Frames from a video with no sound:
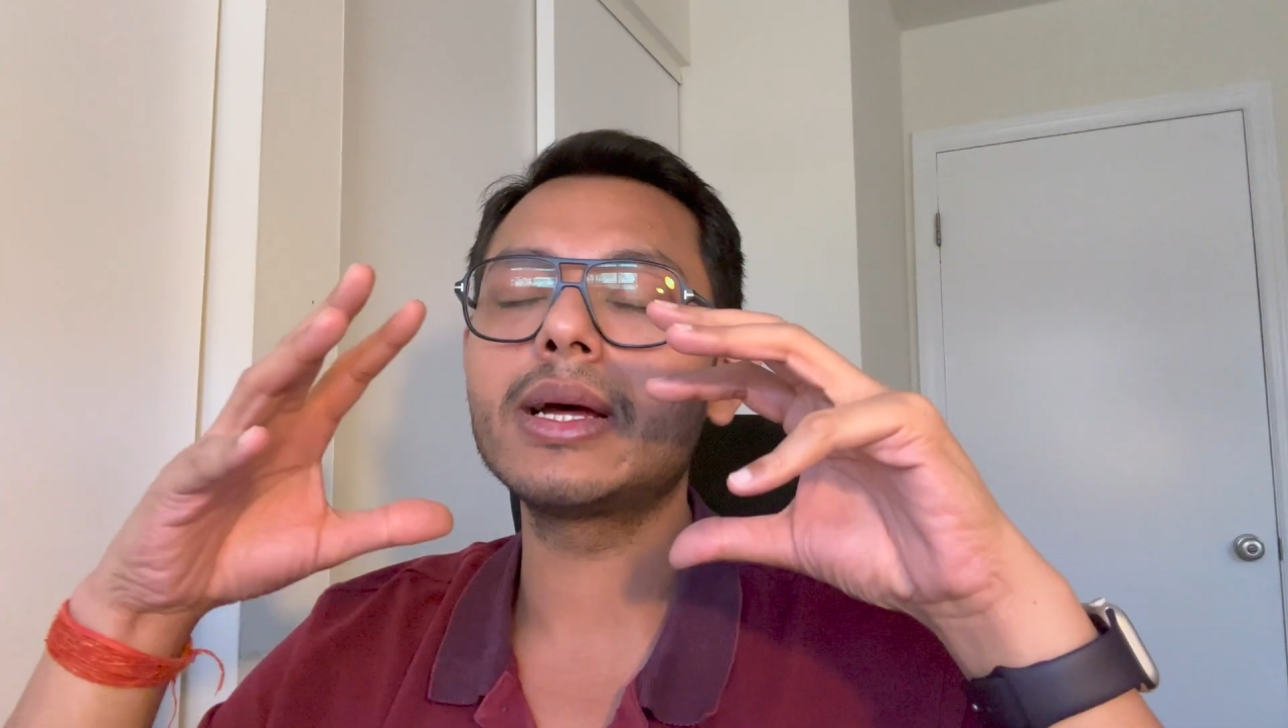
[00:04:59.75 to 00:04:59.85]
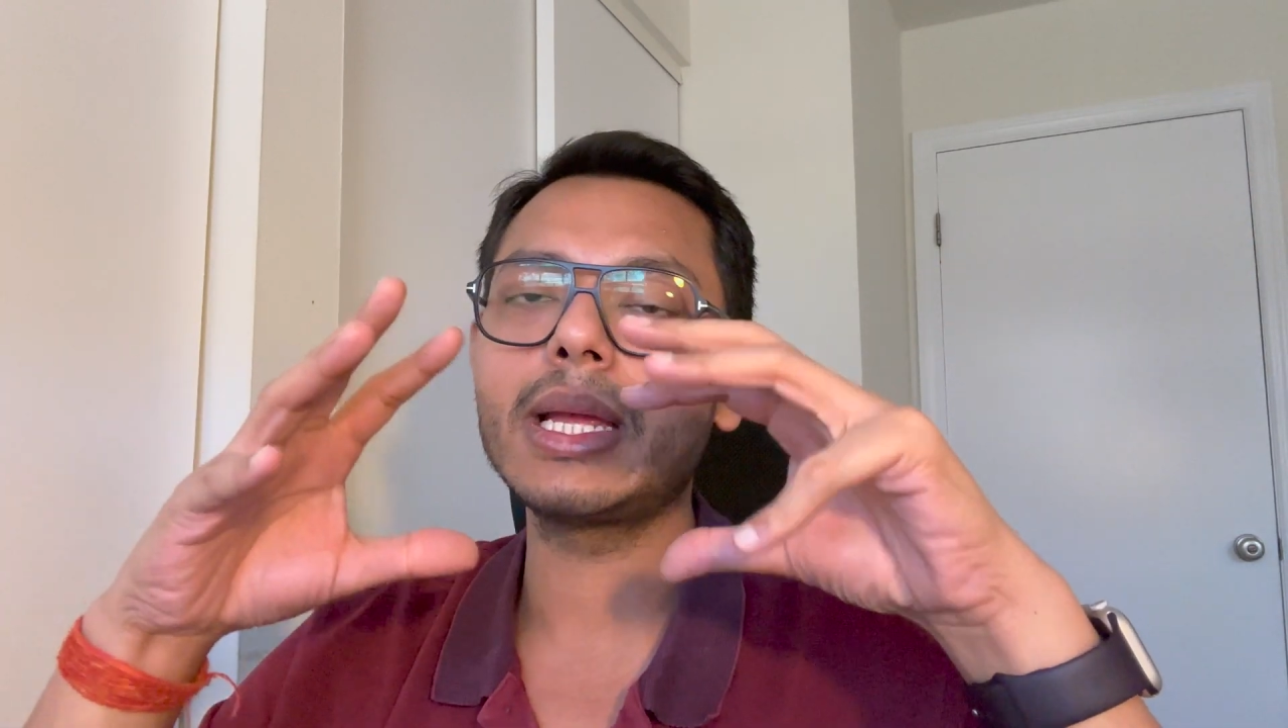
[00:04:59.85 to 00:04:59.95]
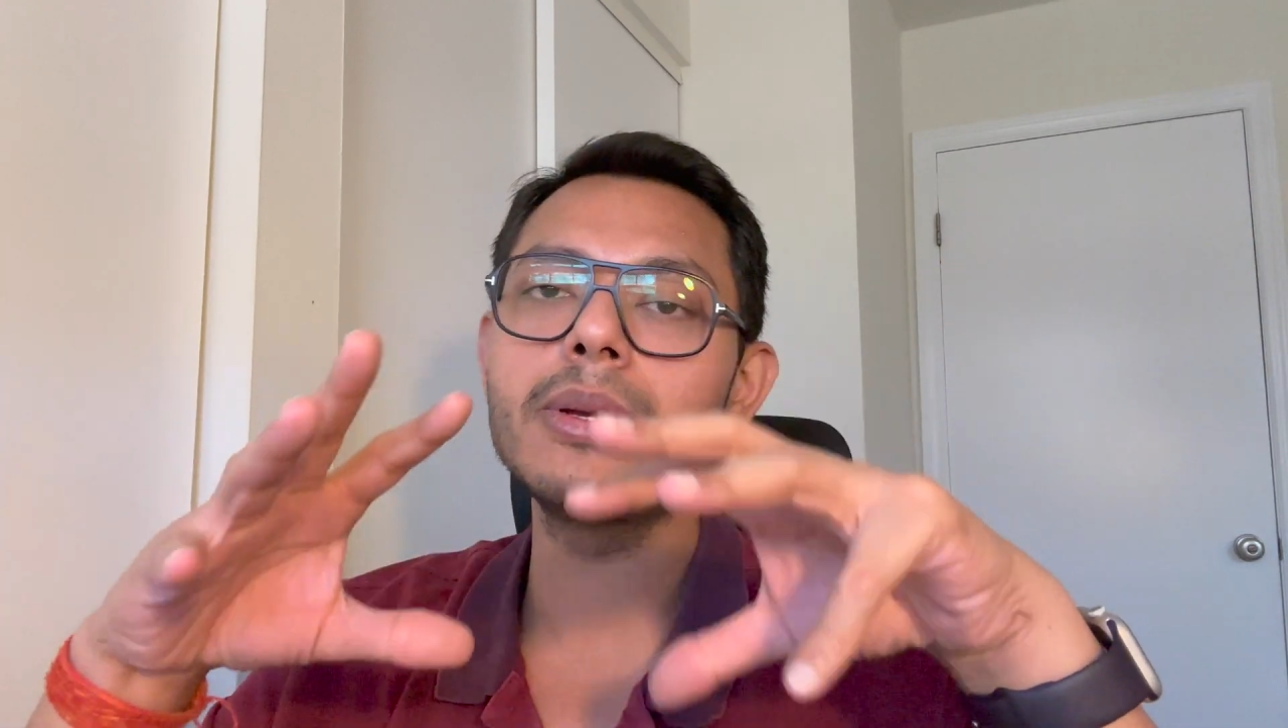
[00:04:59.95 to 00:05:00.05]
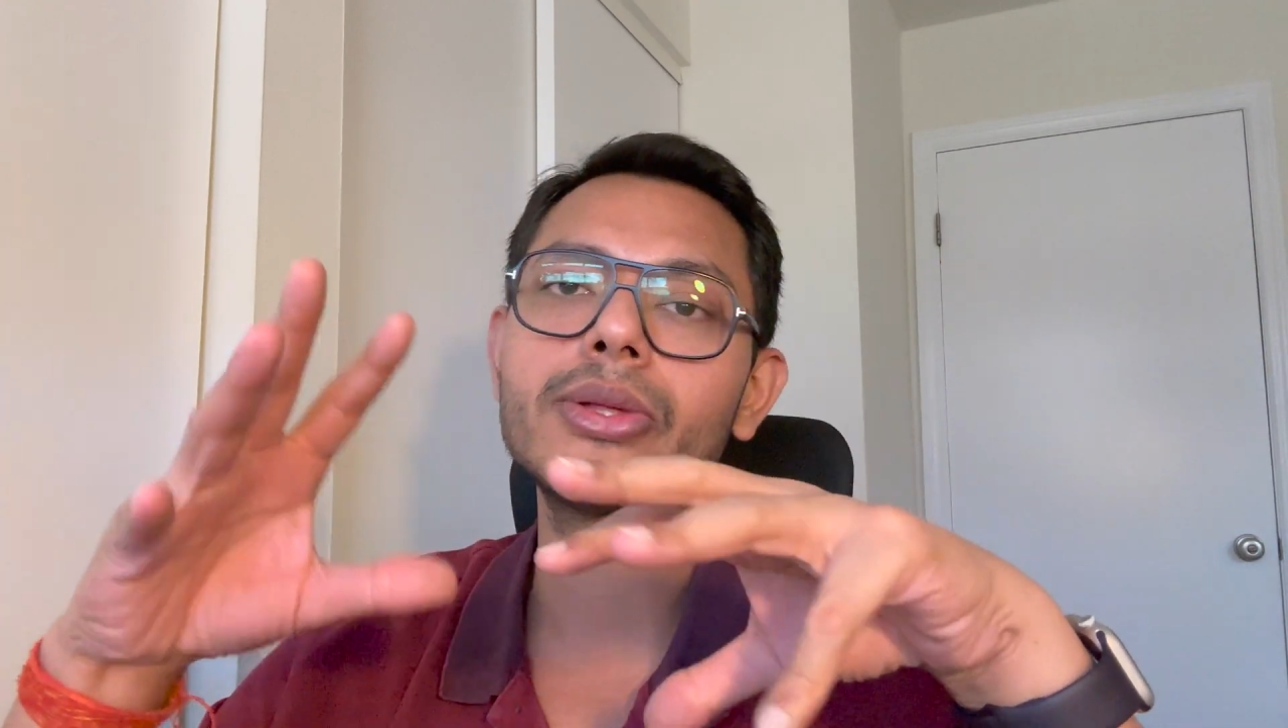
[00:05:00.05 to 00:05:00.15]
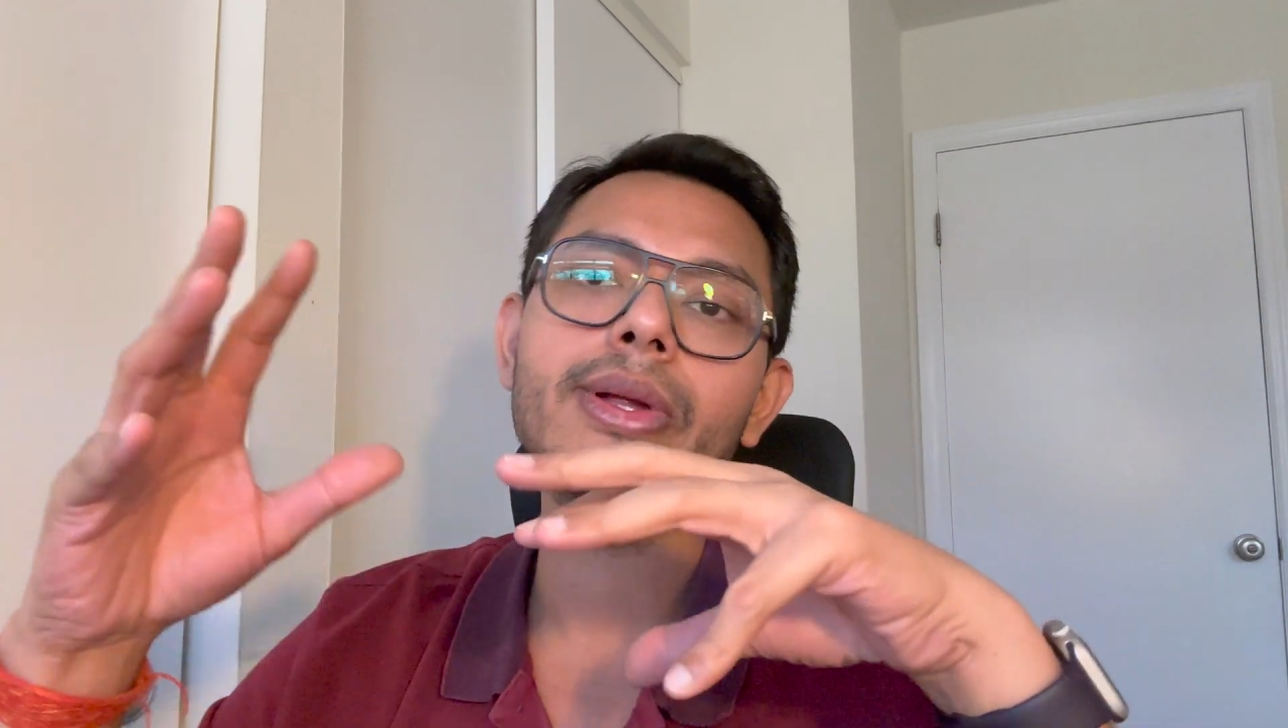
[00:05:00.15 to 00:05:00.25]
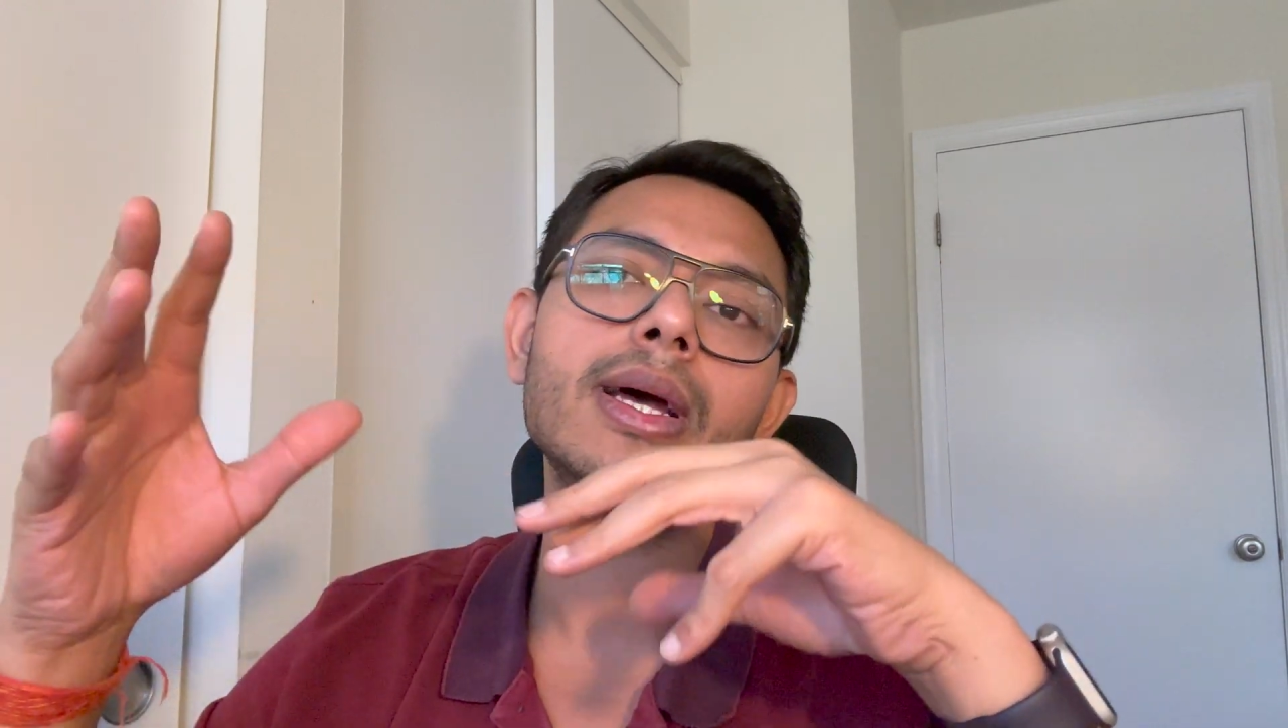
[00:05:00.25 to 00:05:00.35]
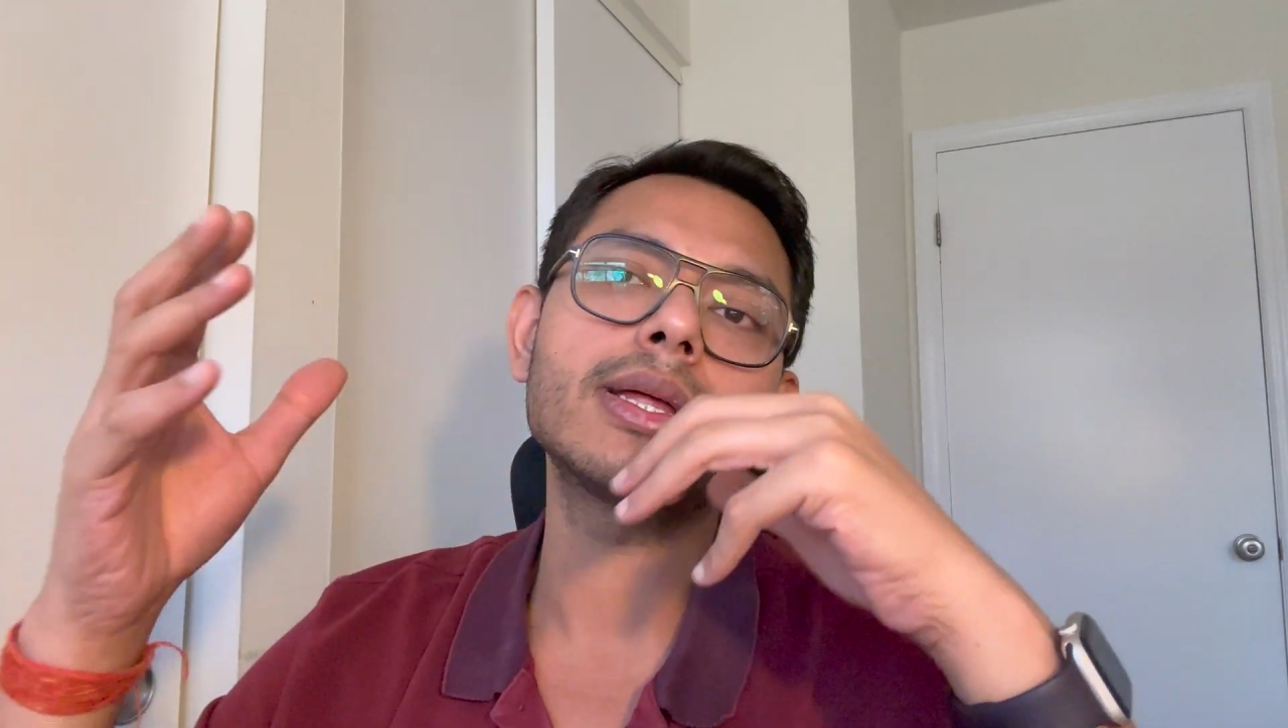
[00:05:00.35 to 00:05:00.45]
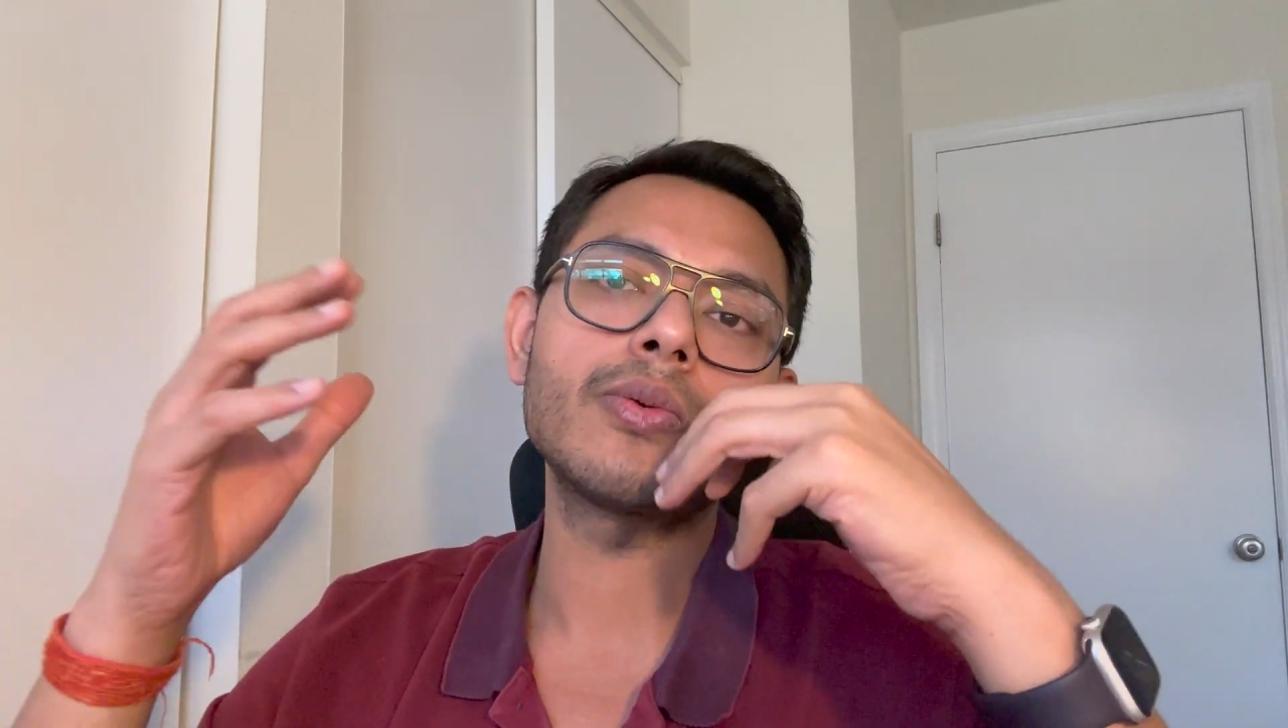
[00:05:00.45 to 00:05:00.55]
EB3